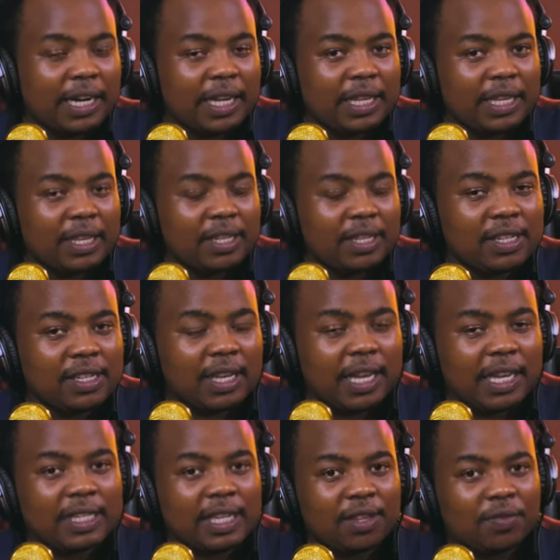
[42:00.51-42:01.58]
And I this is the
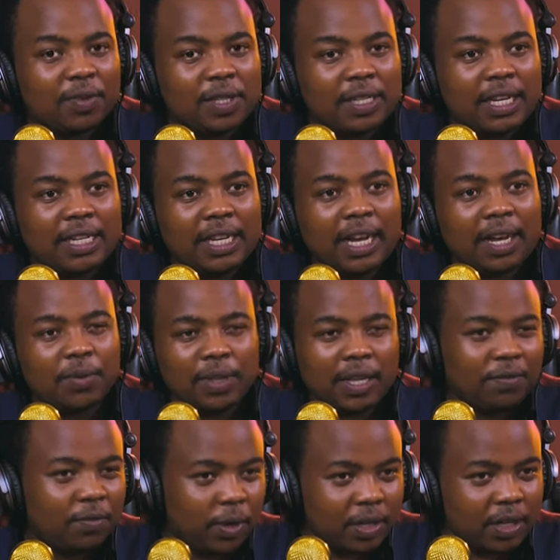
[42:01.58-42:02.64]
case that the first lady had with
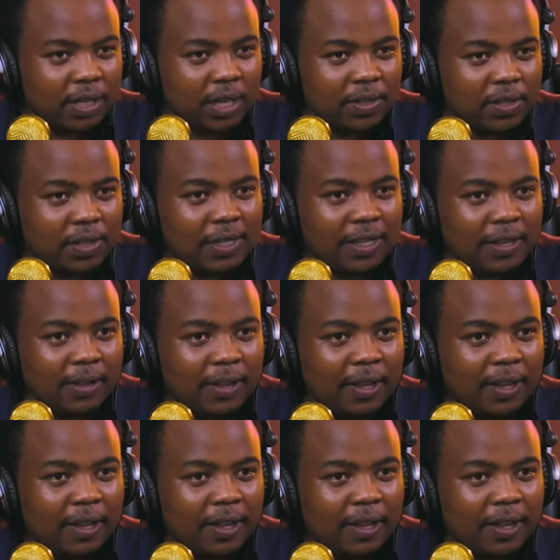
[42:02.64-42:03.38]
that 400,000.